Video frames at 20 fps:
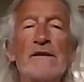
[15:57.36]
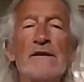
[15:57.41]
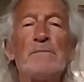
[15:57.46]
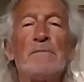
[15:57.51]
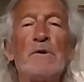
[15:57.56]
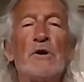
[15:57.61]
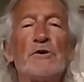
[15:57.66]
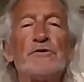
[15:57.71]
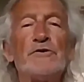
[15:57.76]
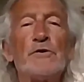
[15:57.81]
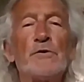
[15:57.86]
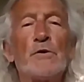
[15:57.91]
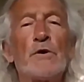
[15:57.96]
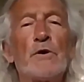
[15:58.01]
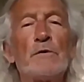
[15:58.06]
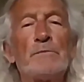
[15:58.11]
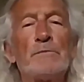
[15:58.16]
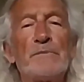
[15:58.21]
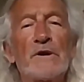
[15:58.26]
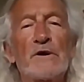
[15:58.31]
about
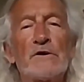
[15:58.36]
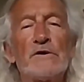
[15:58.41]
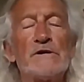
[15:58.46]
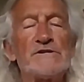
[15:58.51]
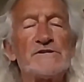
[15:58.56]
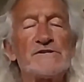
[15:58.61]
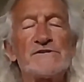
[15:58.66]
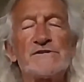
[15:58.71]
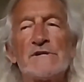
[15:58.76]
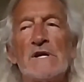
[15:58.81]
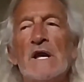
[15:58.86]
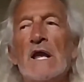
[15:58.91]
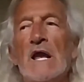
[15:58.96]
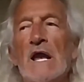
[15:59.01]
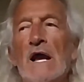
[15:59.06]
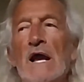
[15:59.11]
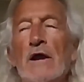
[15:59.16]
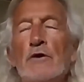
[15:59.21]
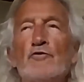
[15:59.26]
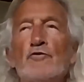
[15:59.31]
Europe because
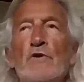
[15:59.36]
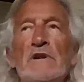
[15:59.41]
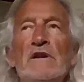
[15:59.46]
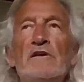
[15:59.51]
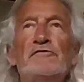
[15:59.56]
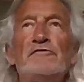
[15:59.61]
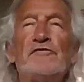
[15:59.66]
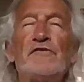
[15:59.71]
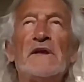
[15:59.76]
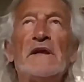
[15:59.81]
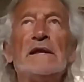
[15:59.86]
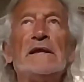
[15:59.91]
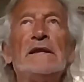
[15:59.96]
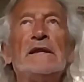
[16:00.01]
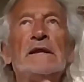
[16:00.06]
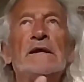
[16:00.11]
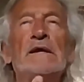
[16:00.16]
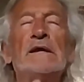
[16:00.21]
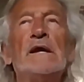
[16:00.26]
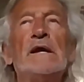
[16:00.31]
I really feel
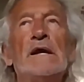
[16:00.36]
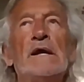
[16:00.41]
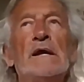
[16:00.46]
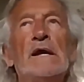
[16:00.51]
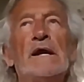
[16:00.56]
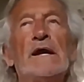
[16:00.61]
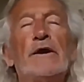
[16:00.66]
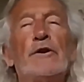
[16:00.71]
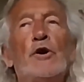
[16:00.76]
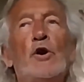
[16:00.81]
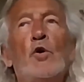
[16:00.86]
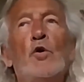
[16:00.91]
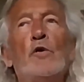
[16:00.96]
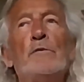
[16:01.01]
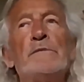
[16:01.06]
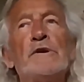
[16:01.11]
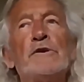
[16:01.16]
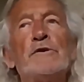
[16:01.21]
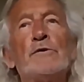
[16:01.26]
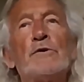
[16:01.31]
at home
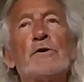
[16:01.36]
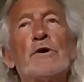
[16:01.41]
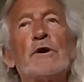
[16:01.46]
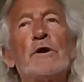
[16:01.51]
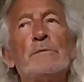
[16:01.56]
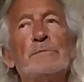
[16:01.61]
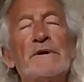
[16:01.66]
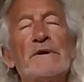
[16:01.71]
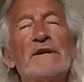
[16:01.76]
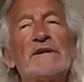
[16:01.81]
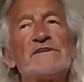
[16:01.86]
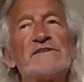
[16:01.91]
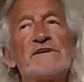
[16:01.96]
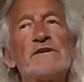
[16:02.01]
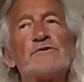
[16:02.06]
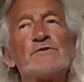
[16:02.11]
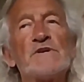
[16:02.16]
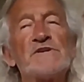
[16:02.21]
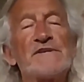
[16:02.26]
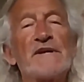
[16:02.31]
in Europe. And it's
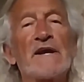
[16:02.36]
interesting,